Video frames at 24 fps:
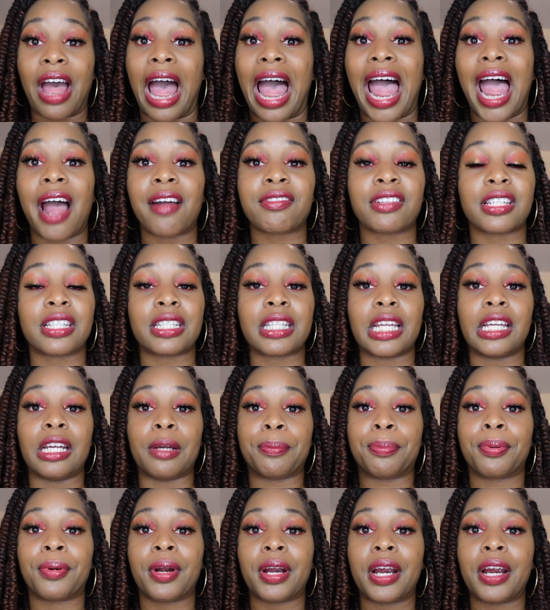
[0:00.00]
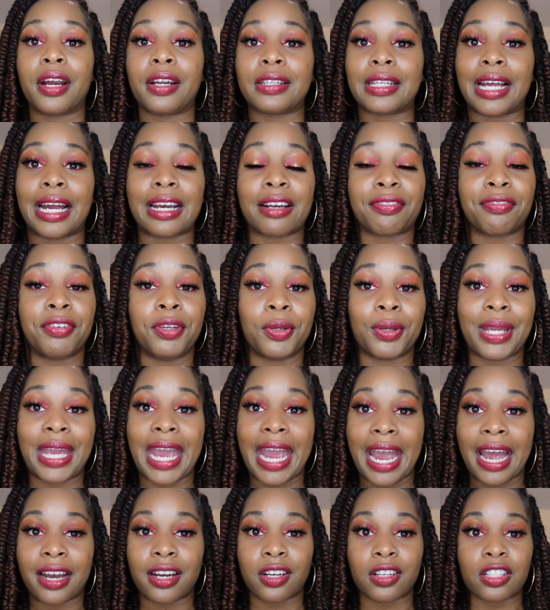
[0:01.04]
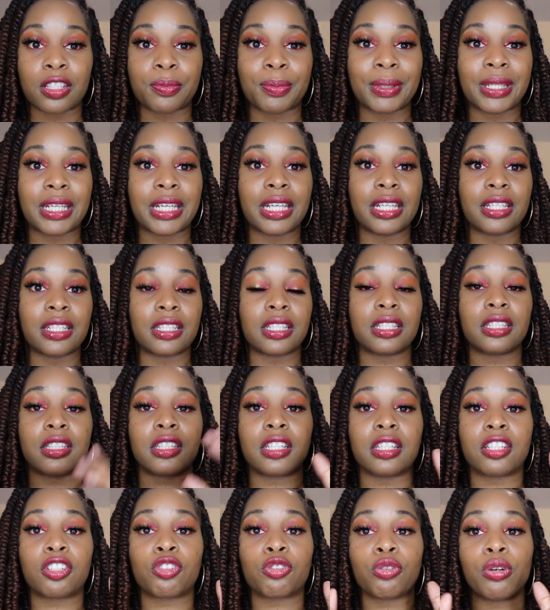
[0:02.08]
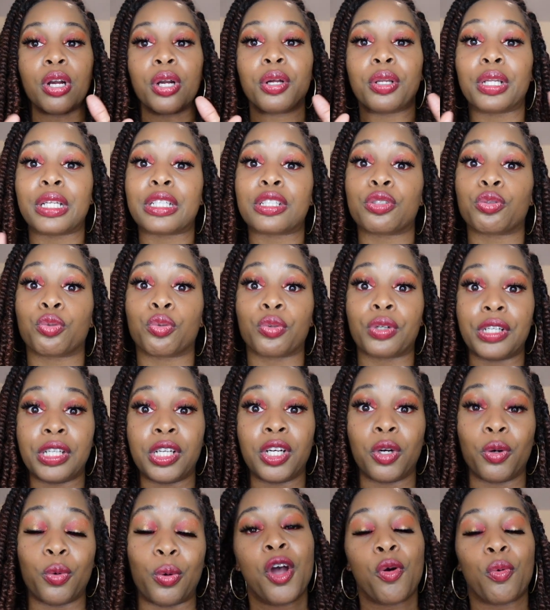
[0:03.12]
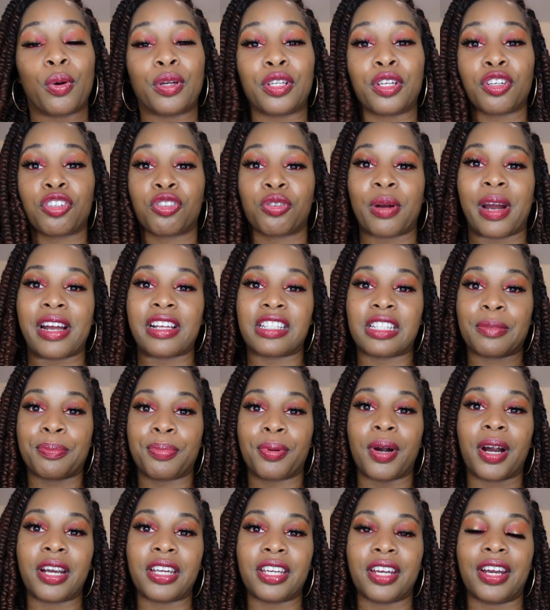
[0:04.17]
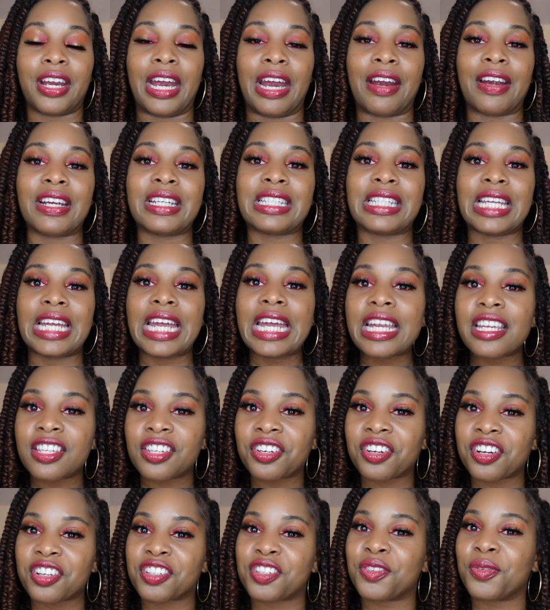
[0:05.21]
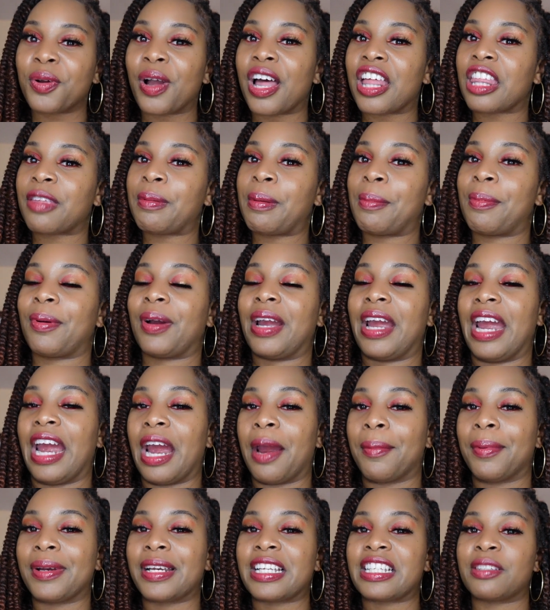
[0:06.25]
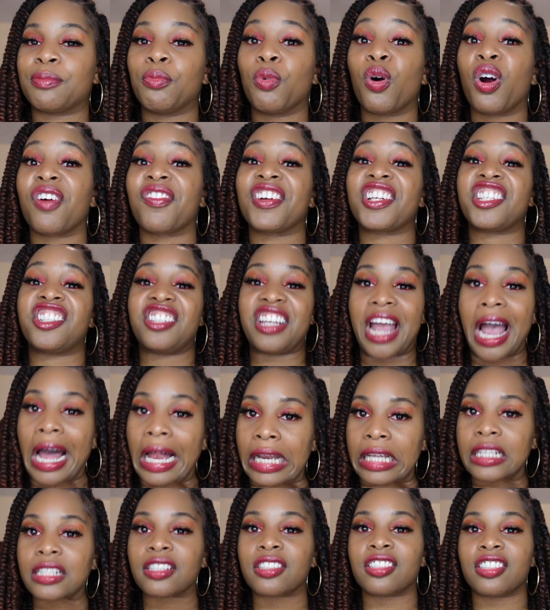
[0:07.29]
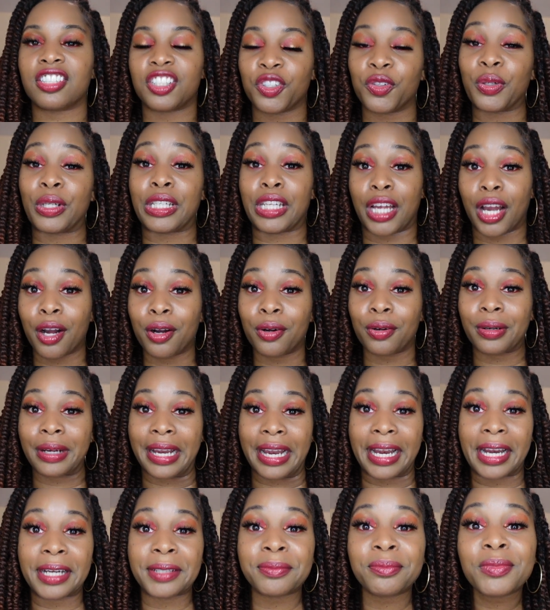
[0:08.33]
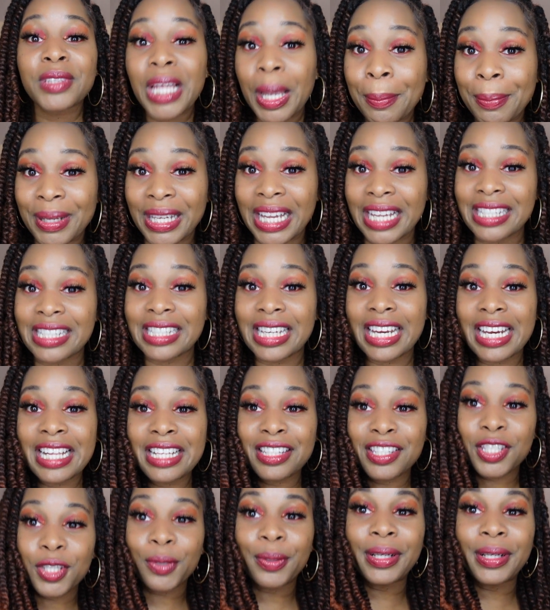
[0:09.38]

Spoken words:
have to say a prayer, light a few candles, because the struggle is real when you're trying to part your hair. It's easier to do other people's hair, but it's more of a challenge doing your own hair. But let's get into